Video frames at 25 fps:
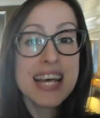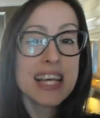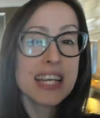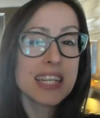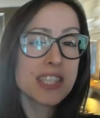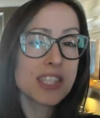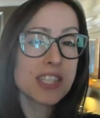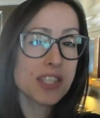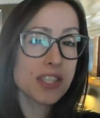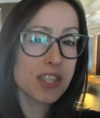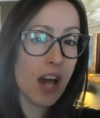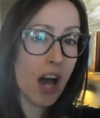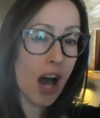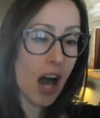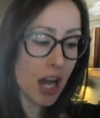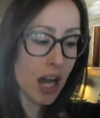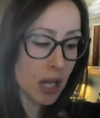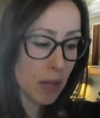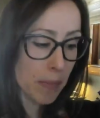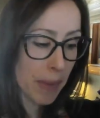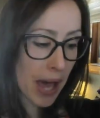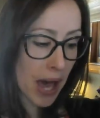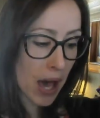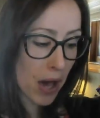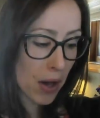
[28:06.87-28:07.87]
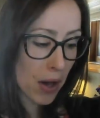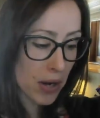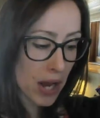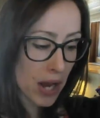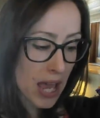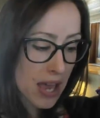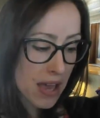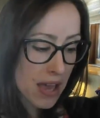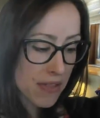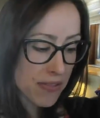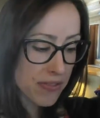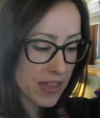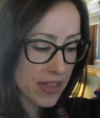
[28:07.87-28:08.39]
Let's talk about
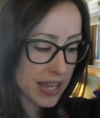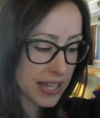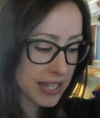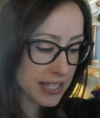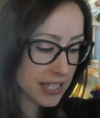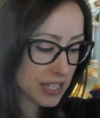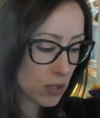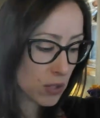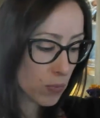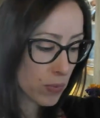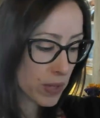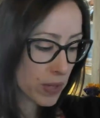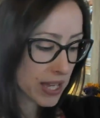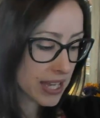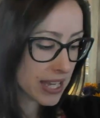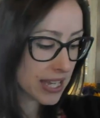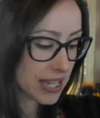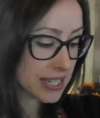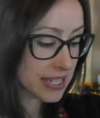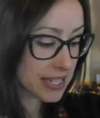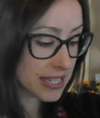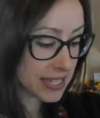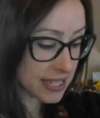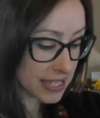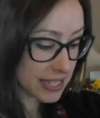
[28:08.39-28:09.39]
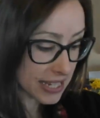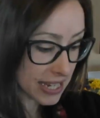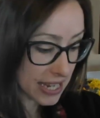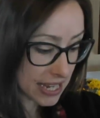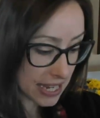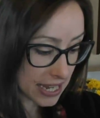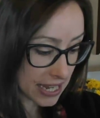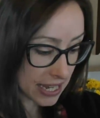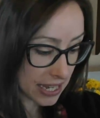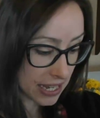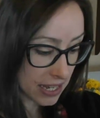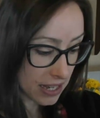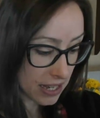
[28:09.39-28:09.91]
things that we can
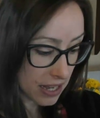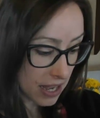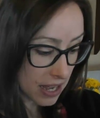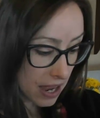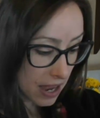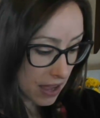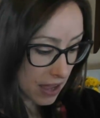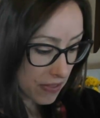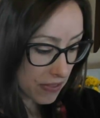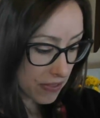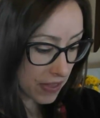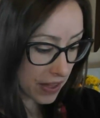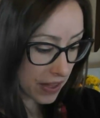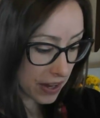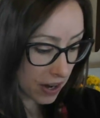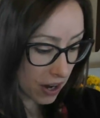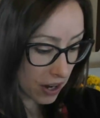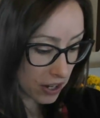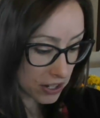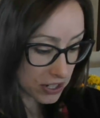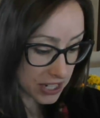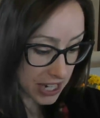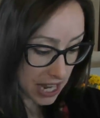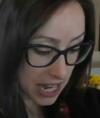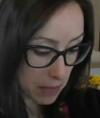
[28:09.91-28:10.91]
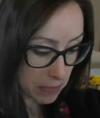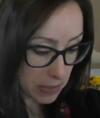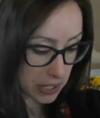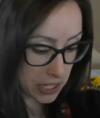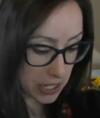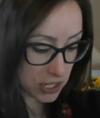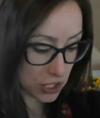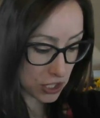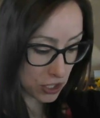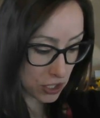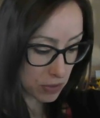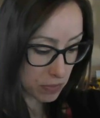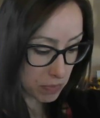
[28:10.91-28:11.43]
see that are
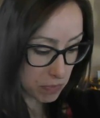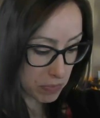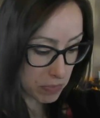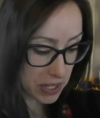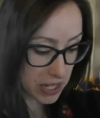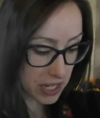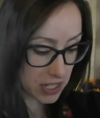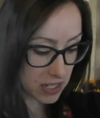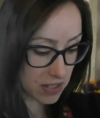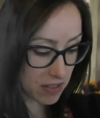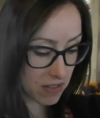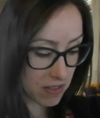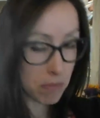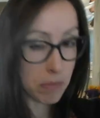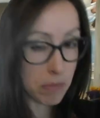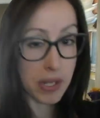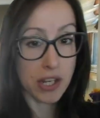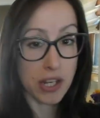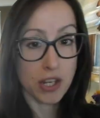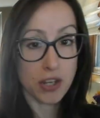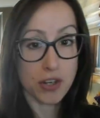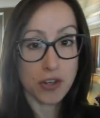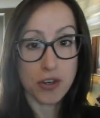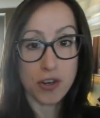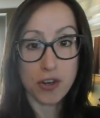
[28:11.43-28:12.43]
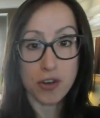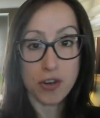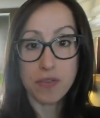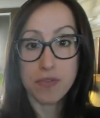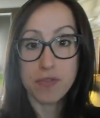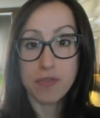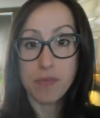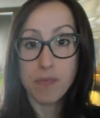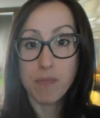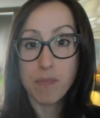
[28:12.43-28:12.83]
damaged because of the median nerve.